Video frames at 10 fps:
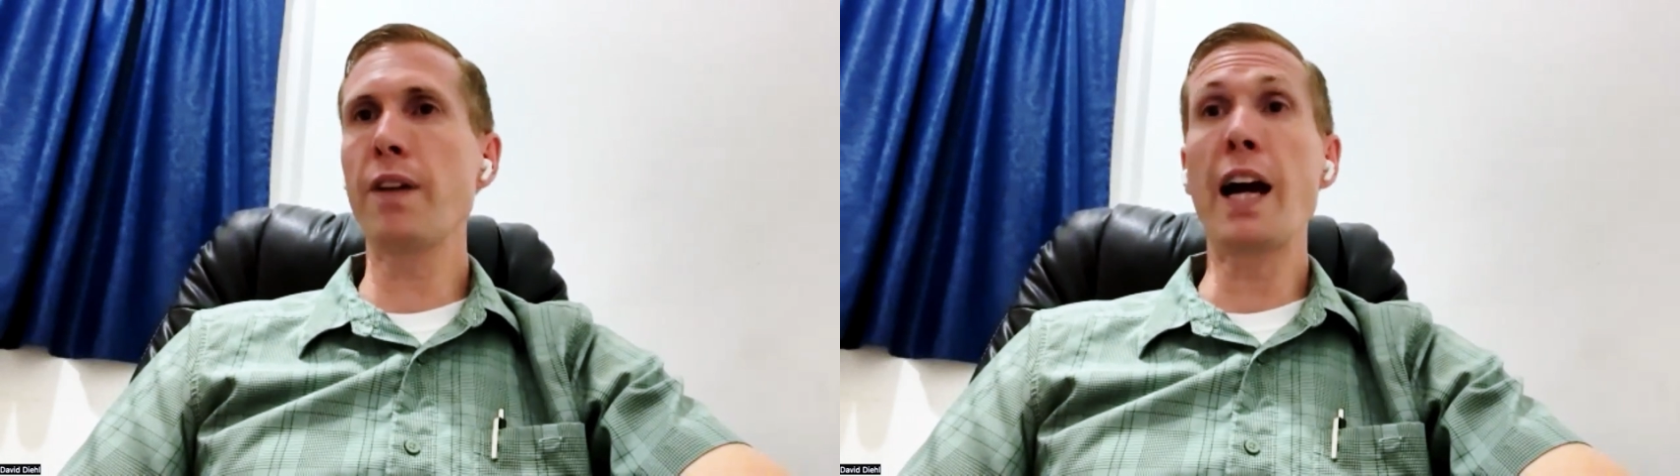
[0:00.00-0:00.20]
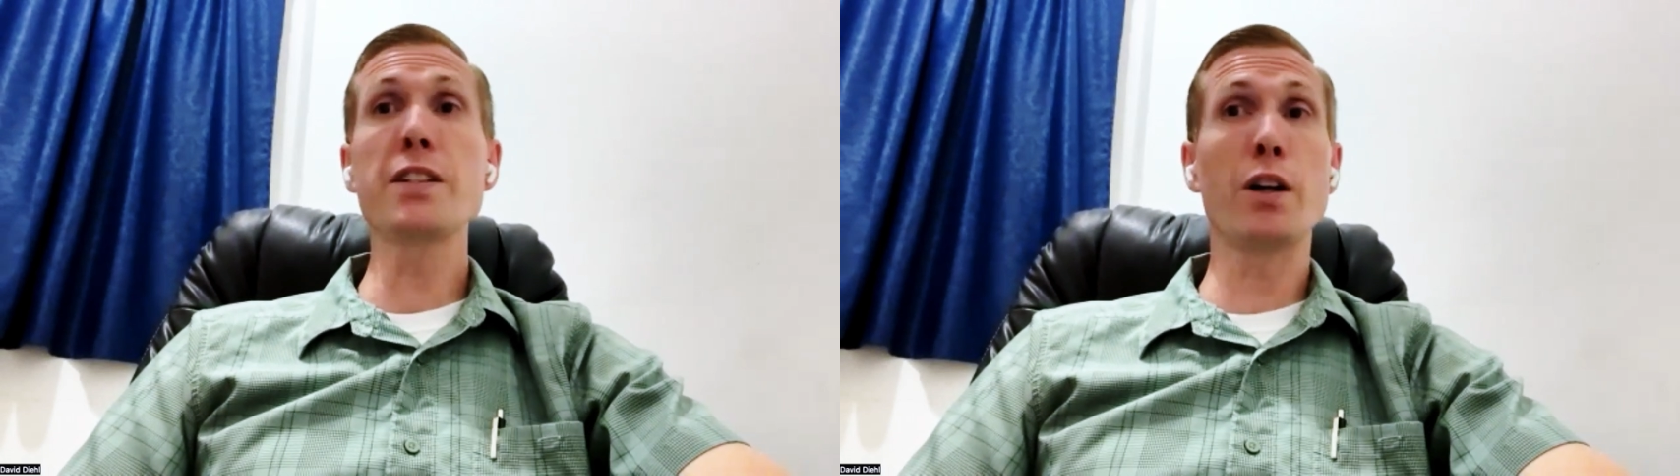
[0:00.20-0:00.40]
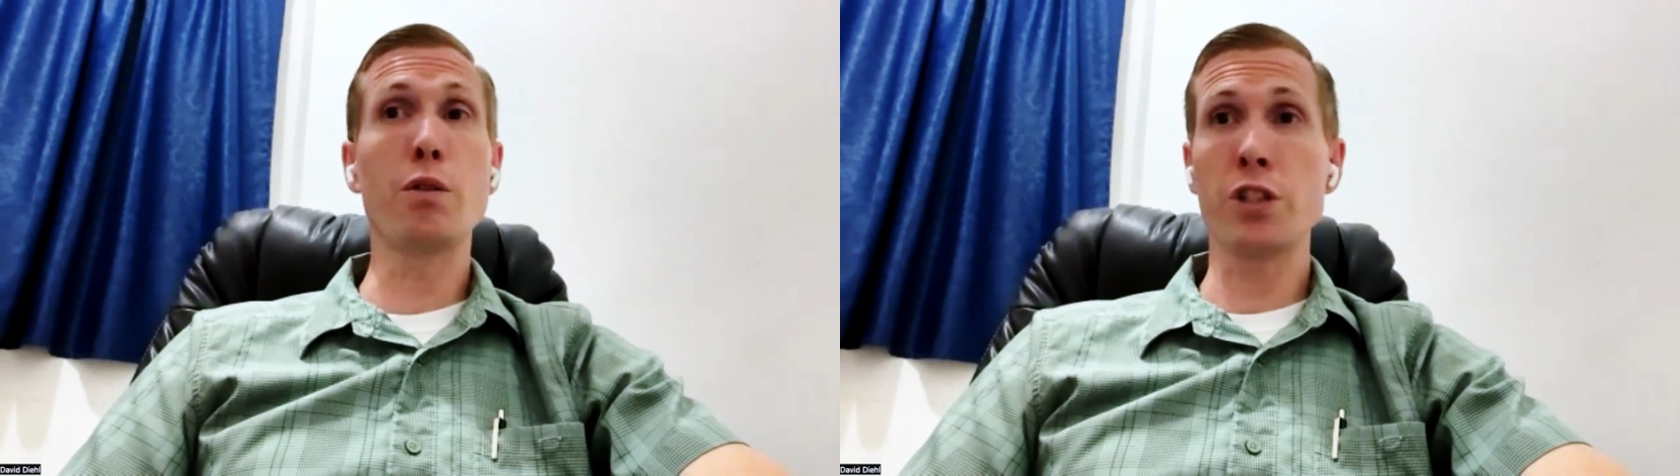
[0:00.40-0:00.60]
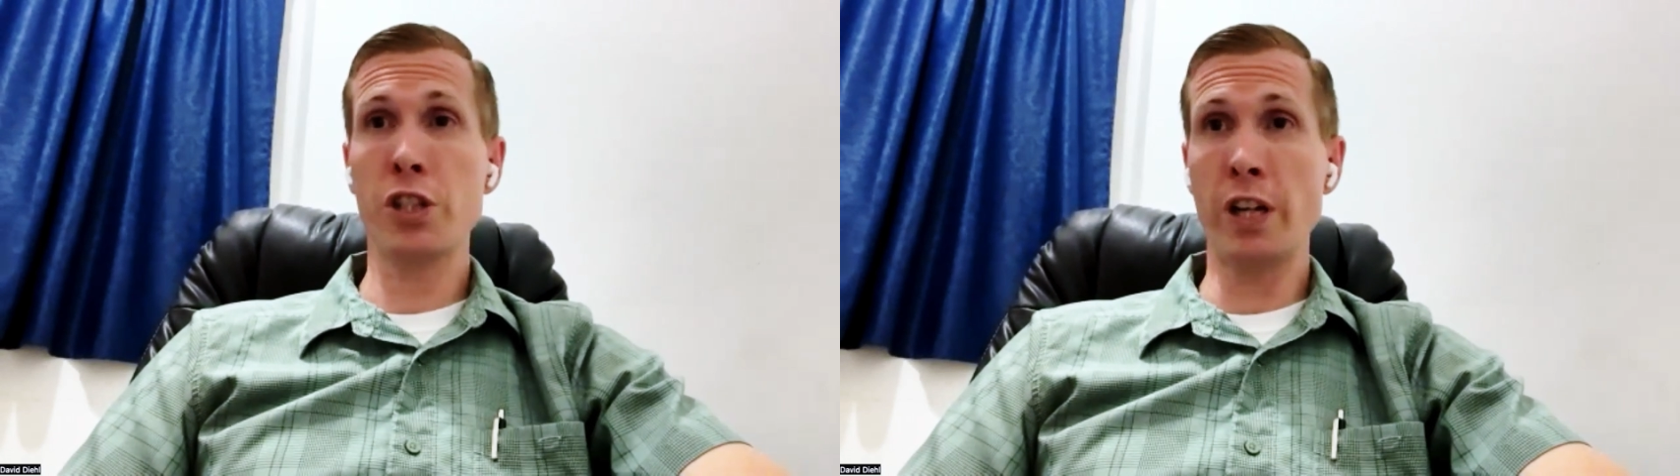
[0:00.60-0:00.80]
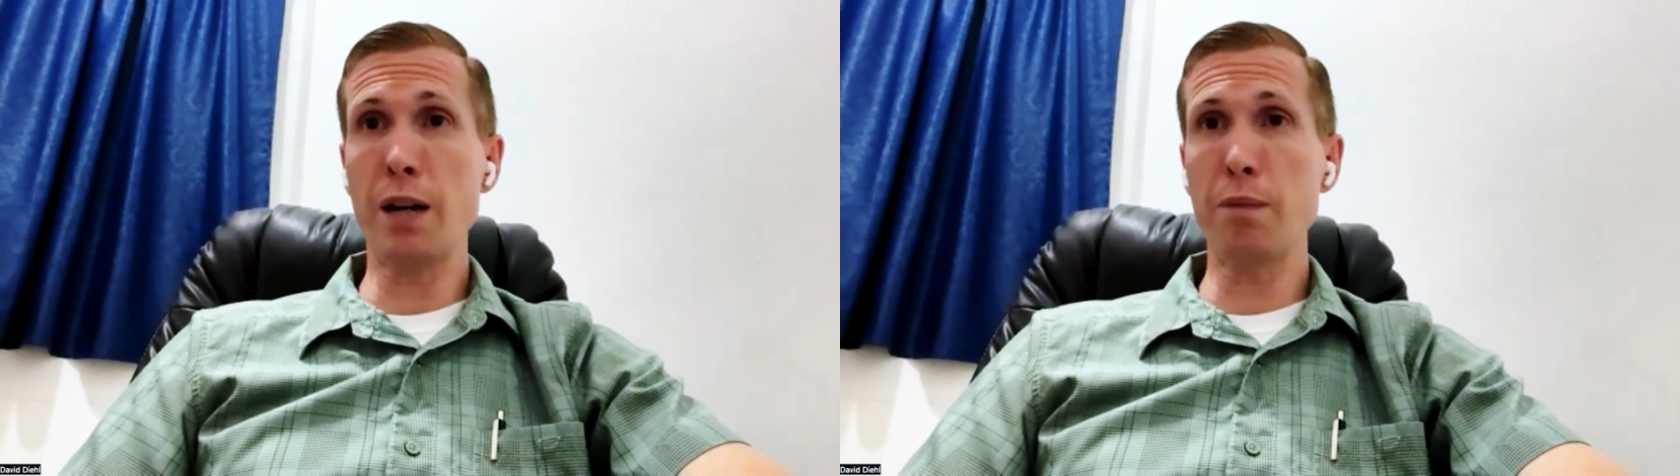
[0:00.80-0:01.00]
I don't
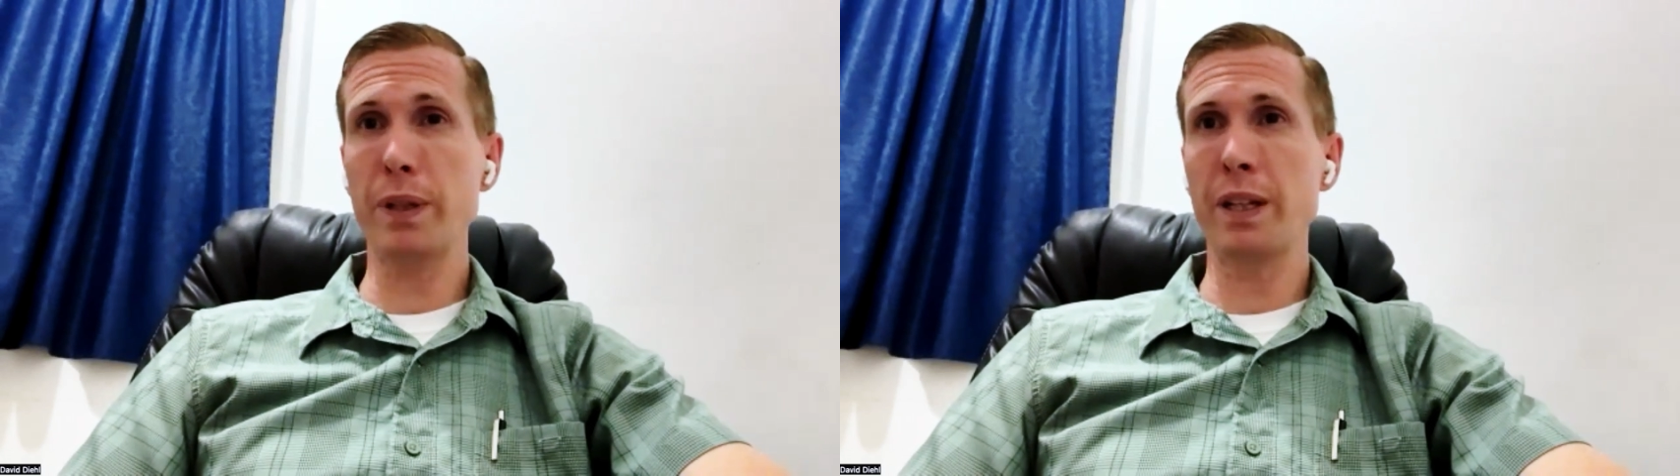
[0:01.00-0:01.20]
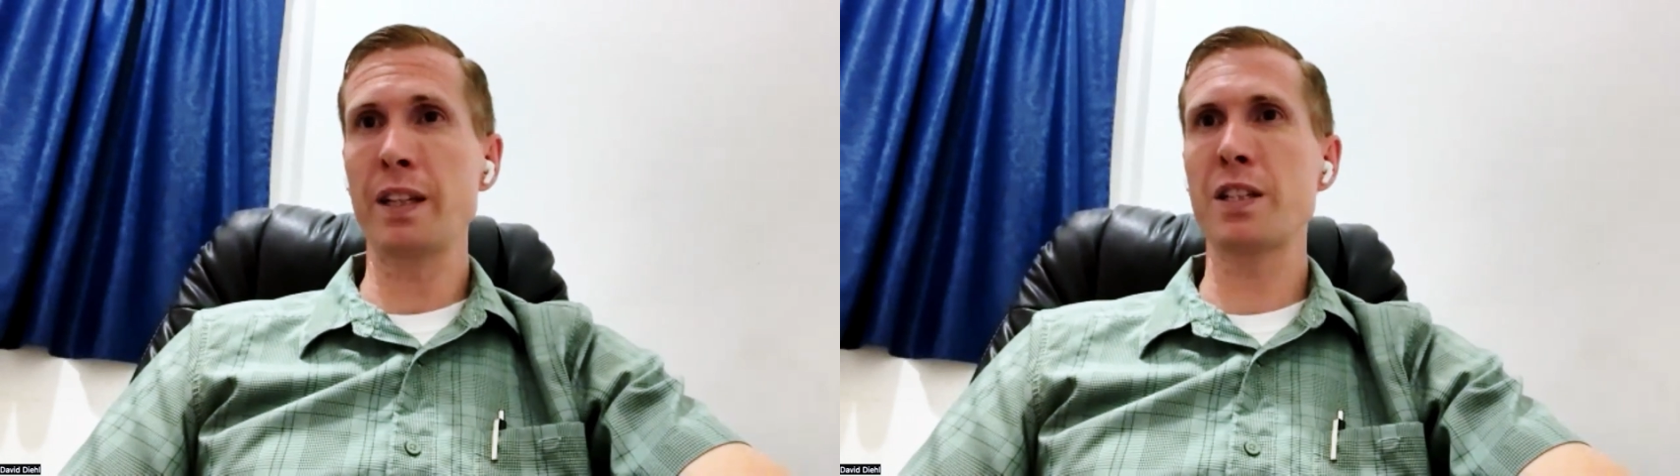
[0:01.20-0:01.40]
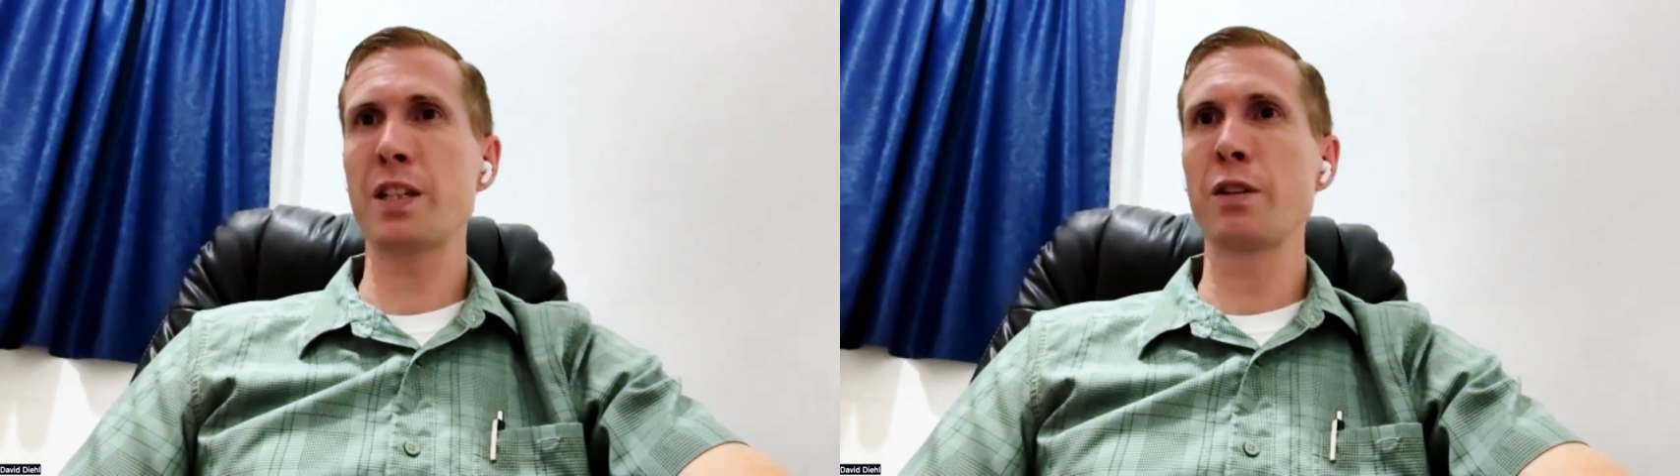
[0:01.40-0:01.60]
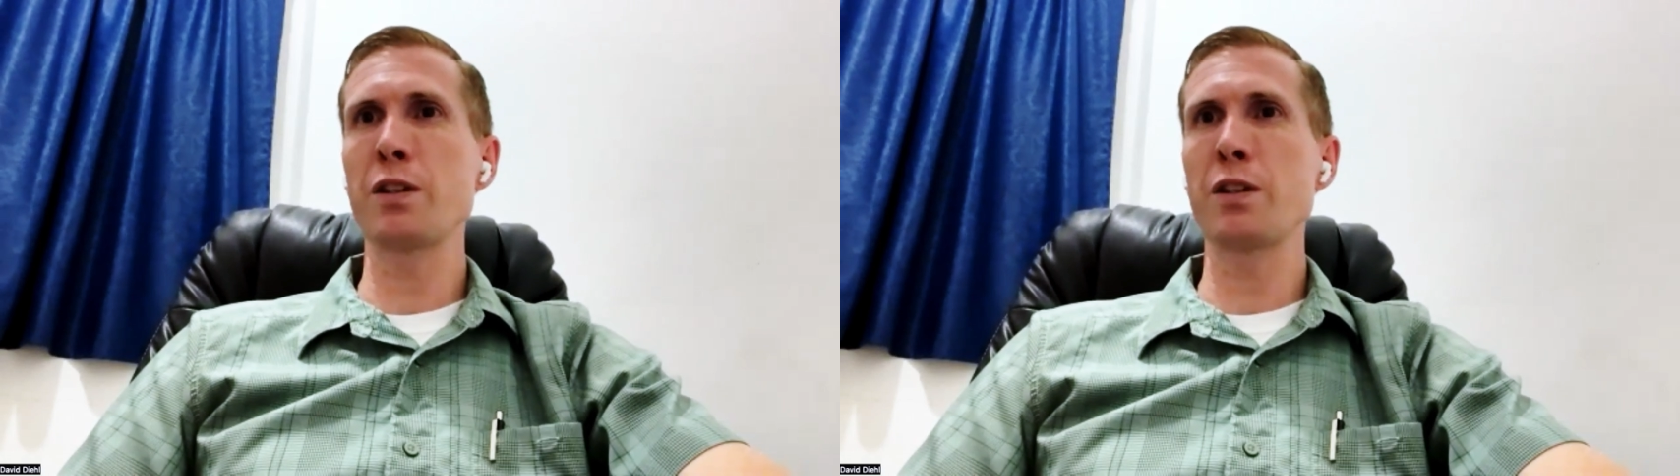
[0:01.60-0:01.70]
shop, and so